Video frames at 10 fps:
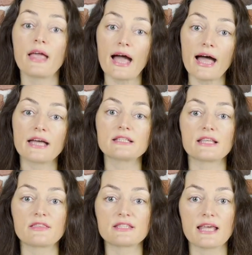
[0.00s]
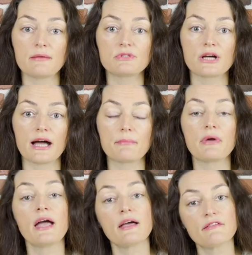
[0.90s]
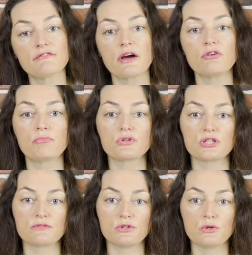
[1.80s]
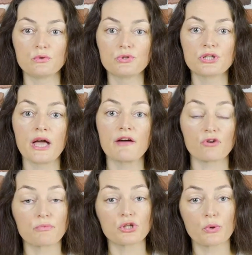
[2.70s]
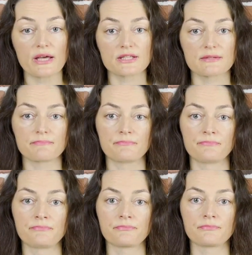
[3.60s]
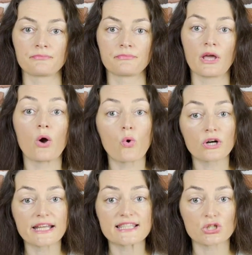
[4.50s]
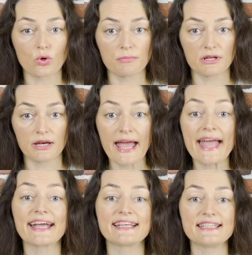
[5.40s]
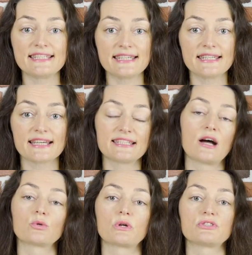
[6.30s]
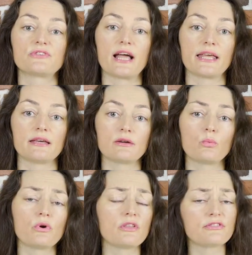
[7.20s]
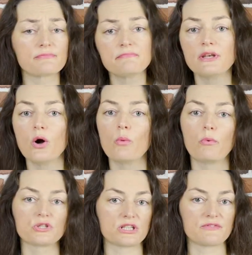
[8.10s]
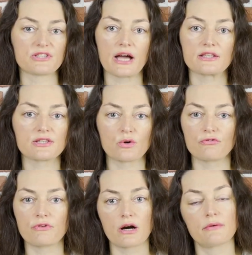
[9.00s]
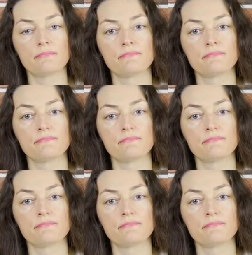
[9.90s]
and at the same time, very positive news from the US. Corn and soybean continue a downward rally with no positive signs so far.